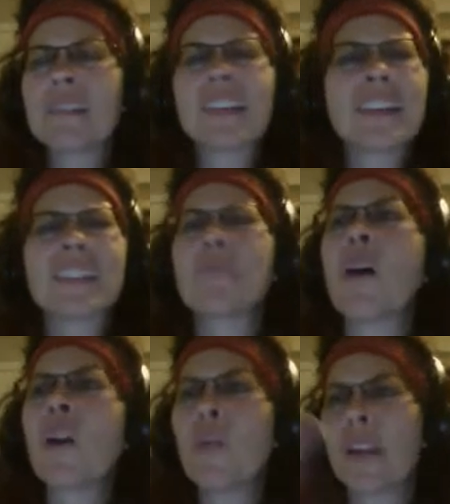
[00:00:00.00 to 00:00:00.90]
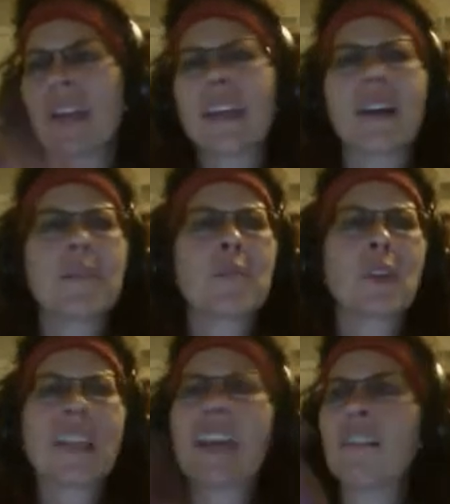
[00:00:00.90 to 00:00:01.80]
Tomorrow when I come or
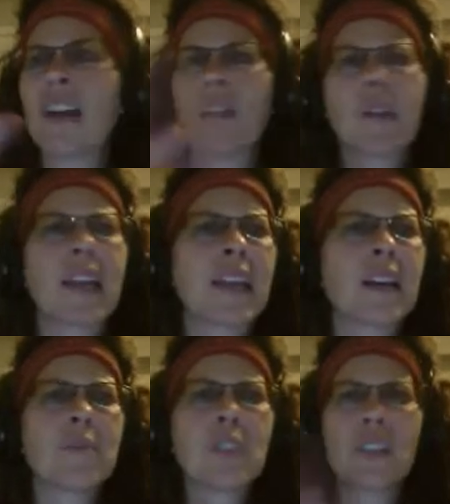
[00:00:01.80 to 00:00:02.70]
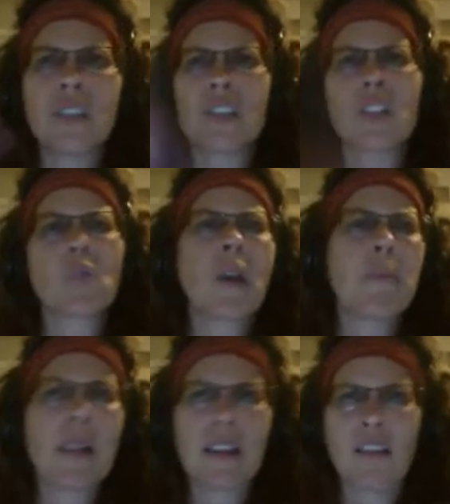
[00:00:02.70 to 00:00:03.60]
later on when I come, just swipe
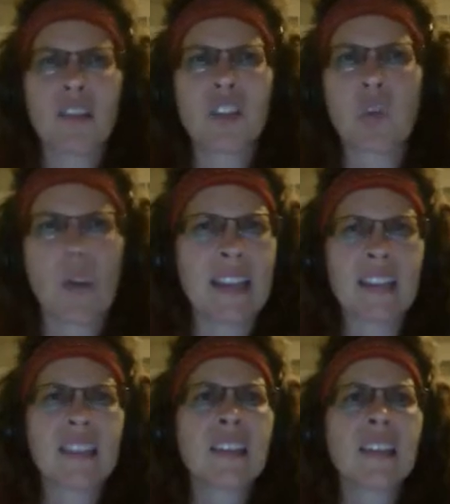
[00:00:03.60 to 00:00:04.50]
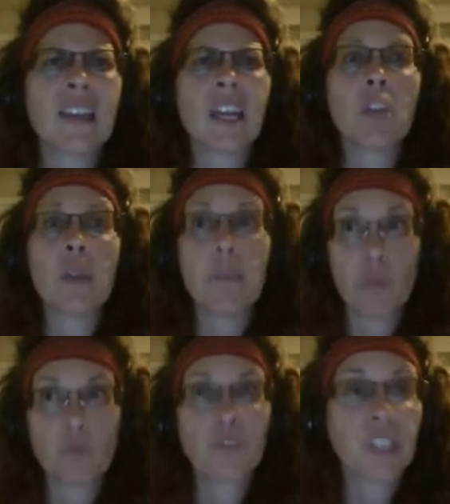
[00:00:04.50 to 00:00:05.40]
my card twice. And you might be
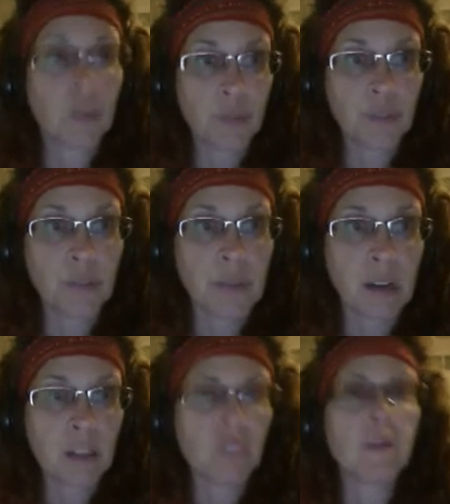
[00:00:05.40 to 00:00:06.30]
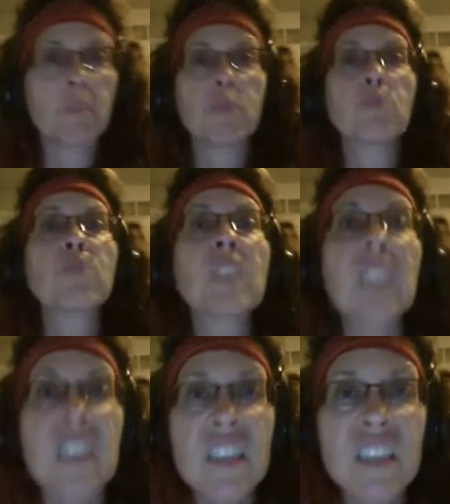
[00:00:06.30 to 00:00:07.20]
really rude about it. You might be really
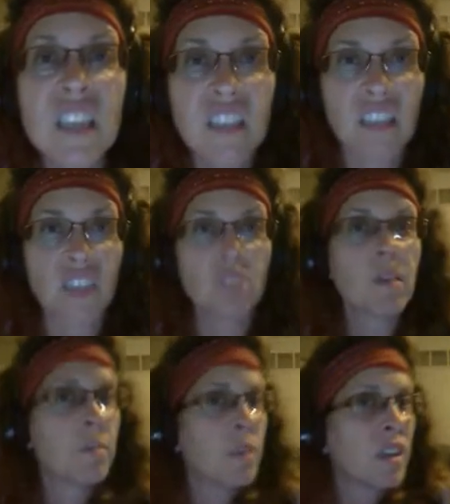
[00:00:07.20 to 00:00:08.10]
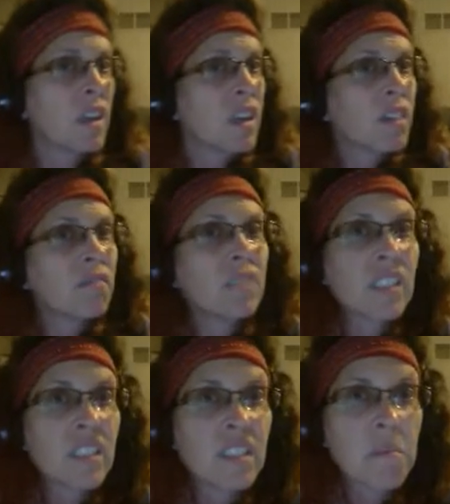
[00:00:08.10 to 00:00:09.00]
insistent. You might be
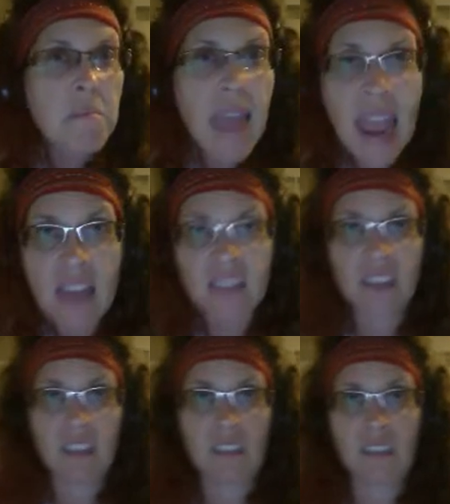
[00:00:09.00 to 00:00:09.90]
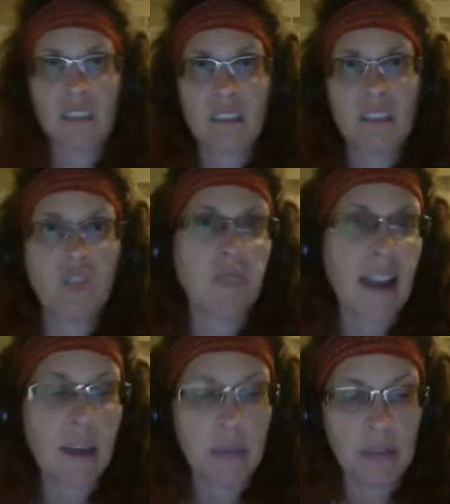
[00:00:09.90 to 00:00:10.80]
really demanding,
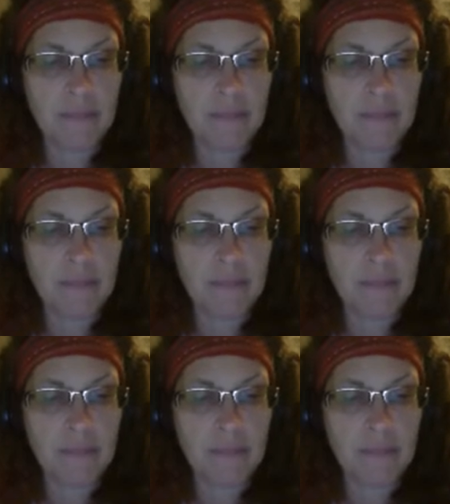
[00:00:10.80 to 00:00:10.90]
crabby.